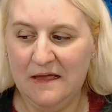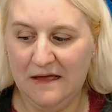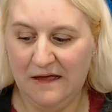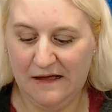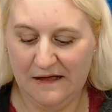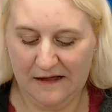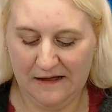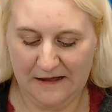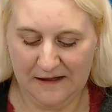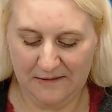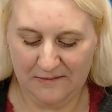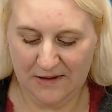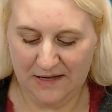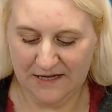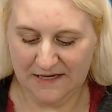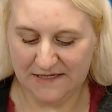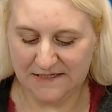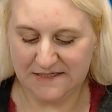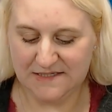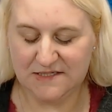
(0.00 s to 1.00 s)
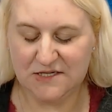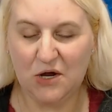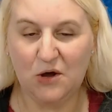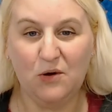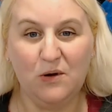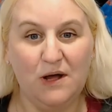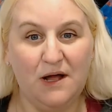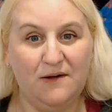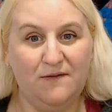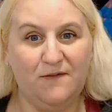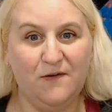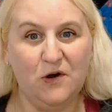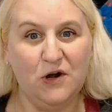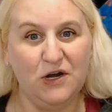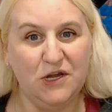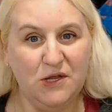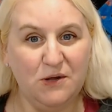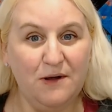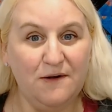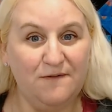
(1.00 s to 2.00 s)
Um, so for
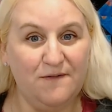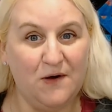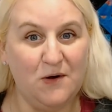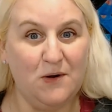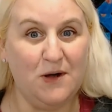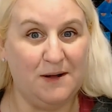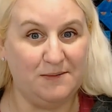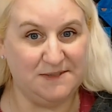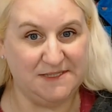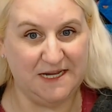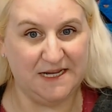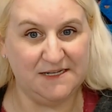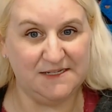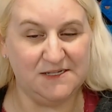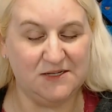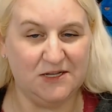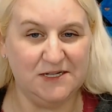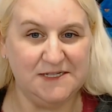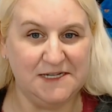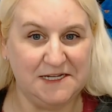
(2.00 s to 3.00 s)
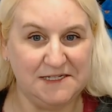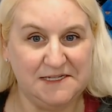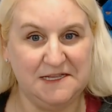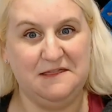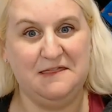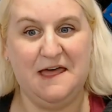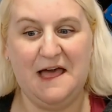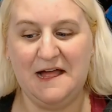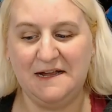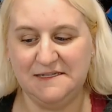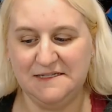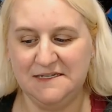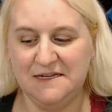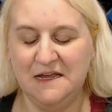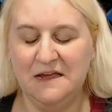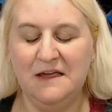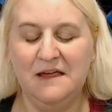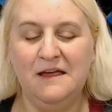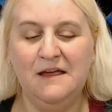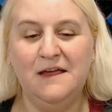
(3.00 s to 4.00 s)
UFO update, so let's get to that.
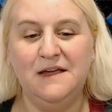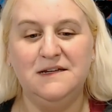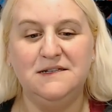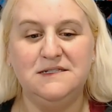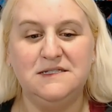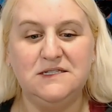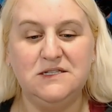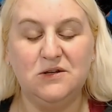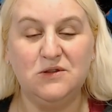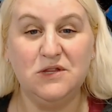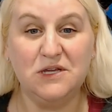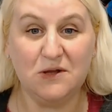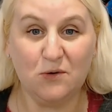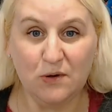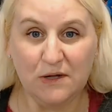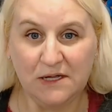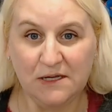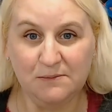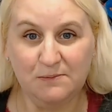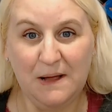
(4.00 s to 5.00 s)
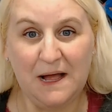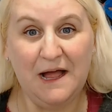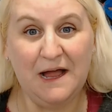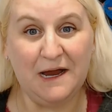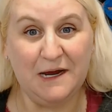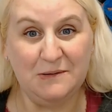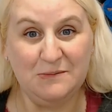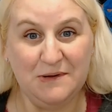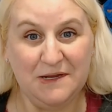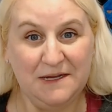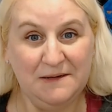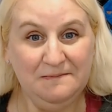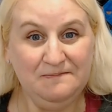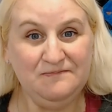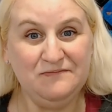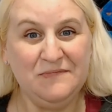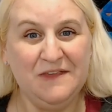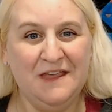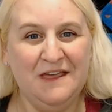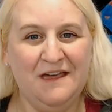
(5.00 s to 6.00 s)
So the quilt behind me
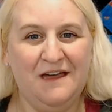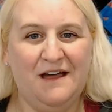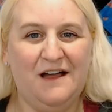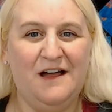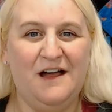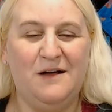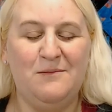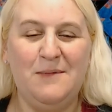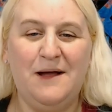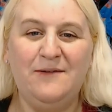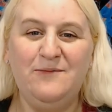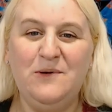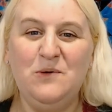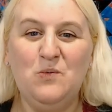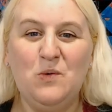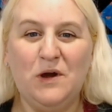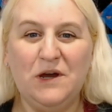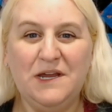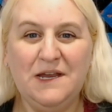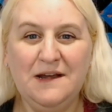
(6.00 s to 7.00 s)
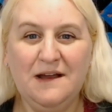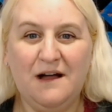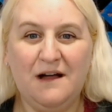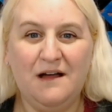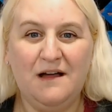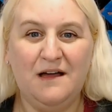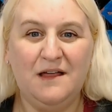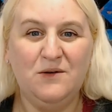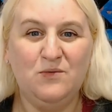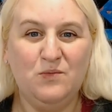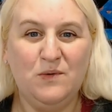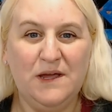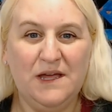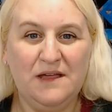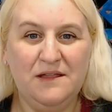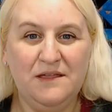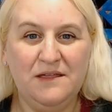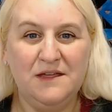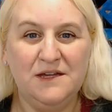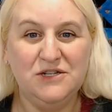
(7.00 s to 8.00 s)
um, I've been working on
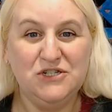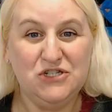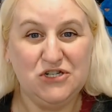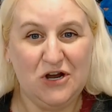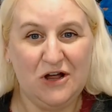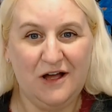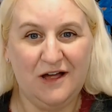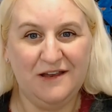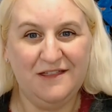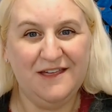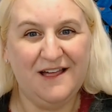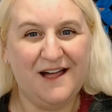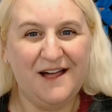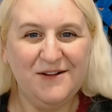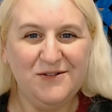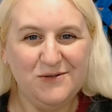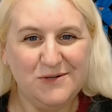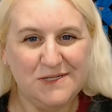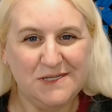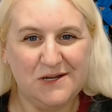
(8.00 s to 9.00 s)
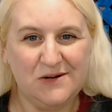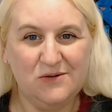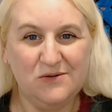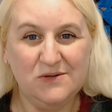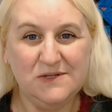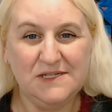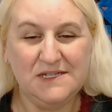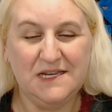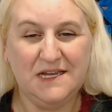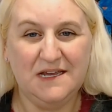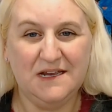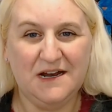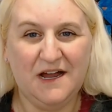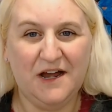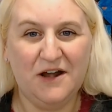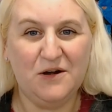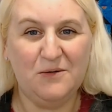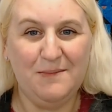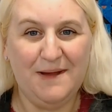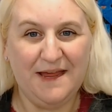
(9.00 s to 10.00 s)
with Sean, the guy who sews. He and I
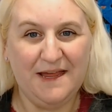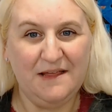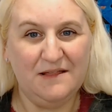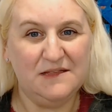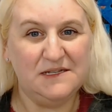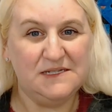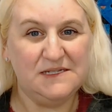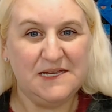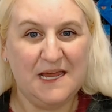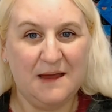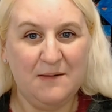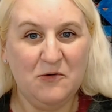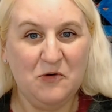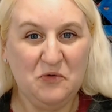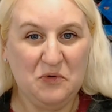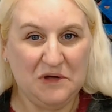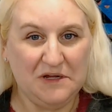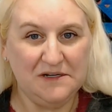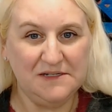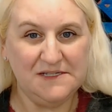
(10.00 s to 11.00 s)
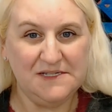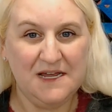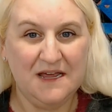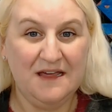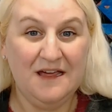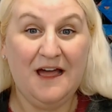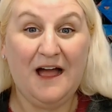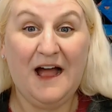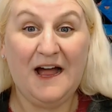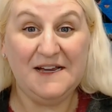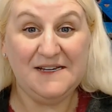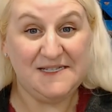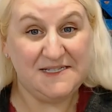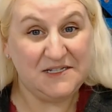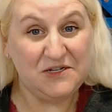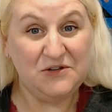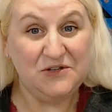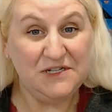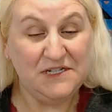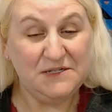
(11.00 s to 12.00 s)
are making the same quilt. I
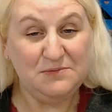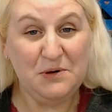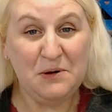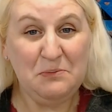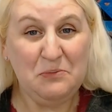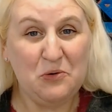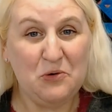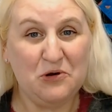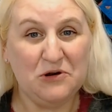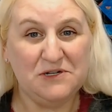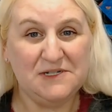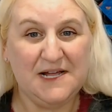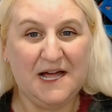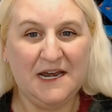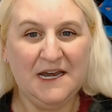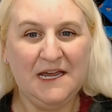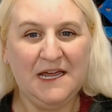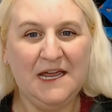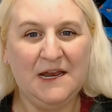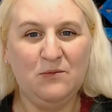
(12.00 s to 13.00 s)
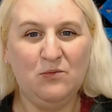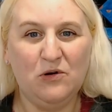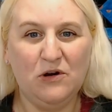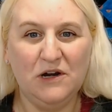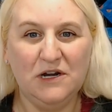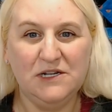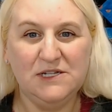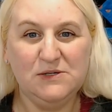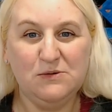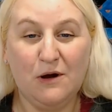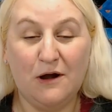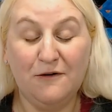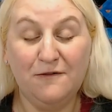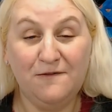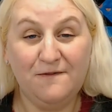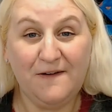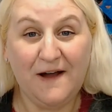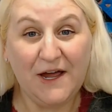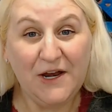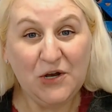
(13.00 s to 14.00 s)
still need to put borders on it and we're going to do our
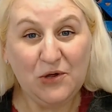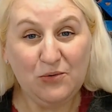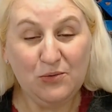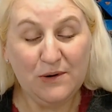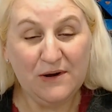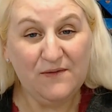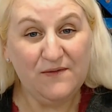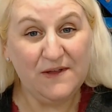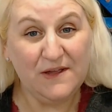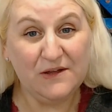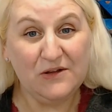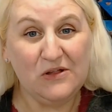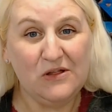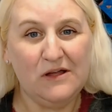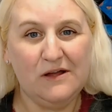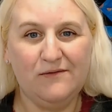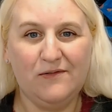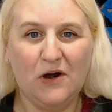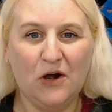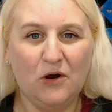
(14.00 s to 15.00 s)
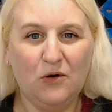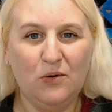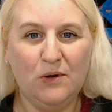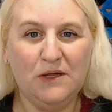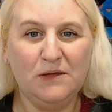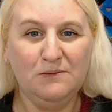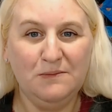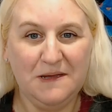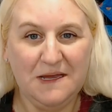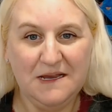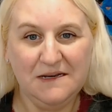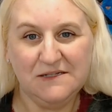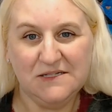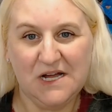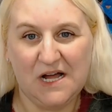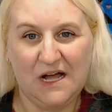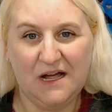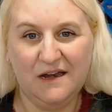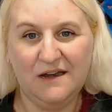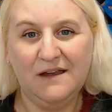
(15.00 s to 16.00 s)
final reveal of our quilt being
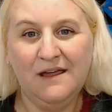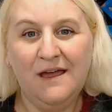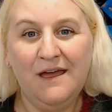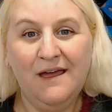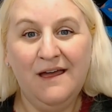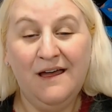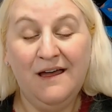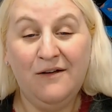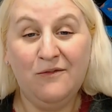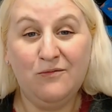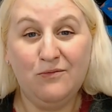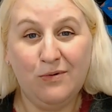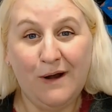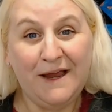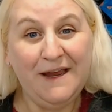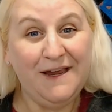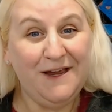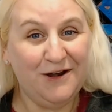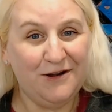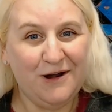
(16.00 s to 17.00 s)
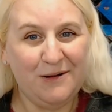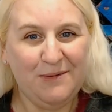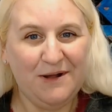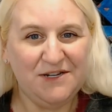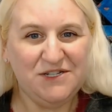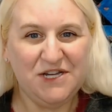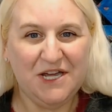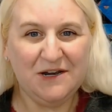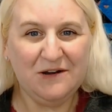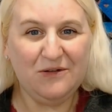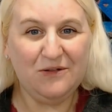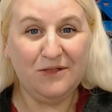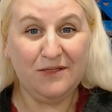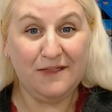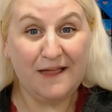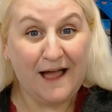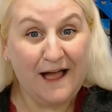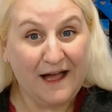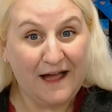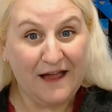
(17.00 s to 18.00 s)
done right here on my channel
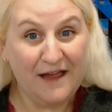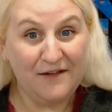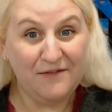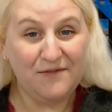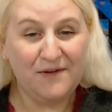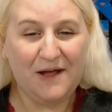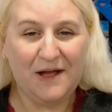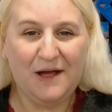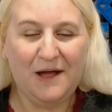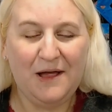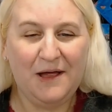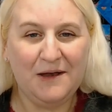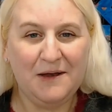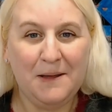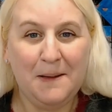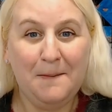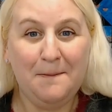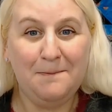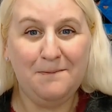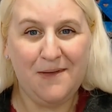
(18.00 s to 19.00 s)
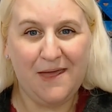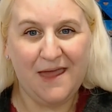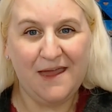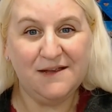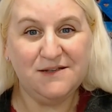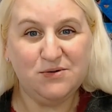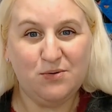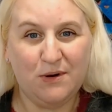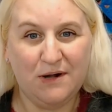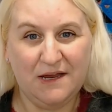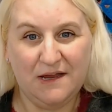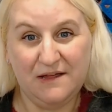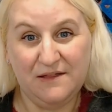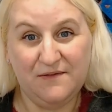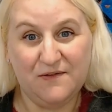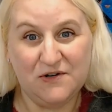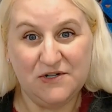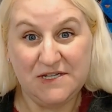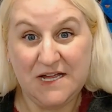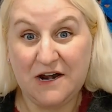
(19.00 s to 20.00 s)
live on May 20th
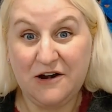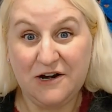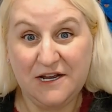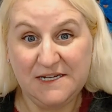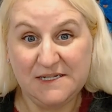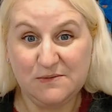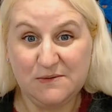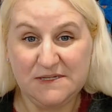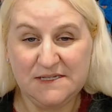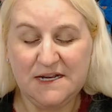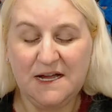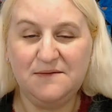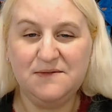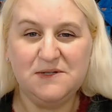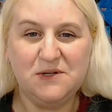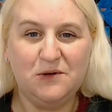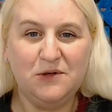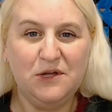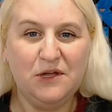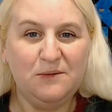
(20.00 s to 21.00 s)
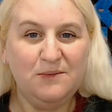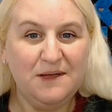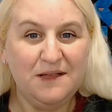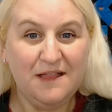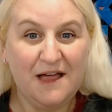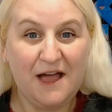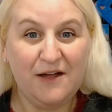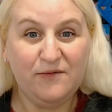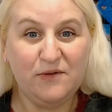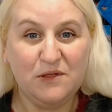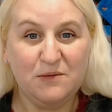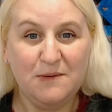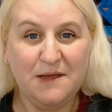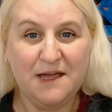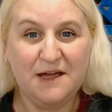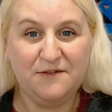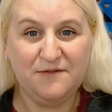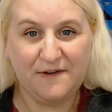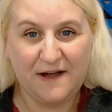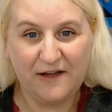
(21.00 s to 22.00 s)
for Saturdays with Steph. So he'll be live with me
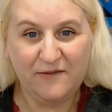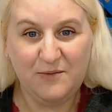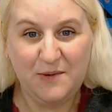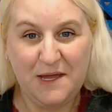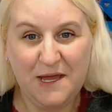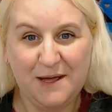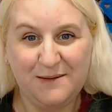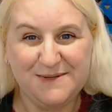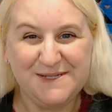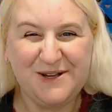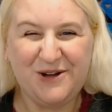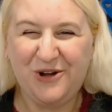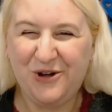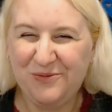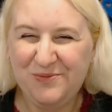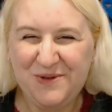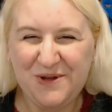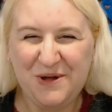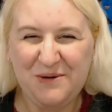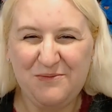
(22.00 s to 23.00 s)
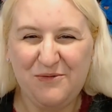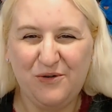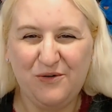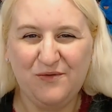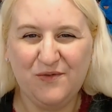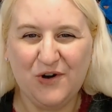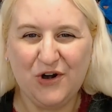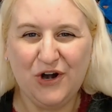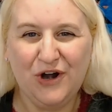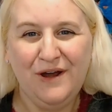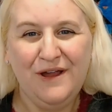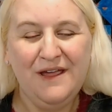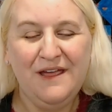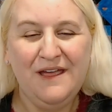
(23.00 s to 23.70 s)
at 5 p.m. So I hope you come over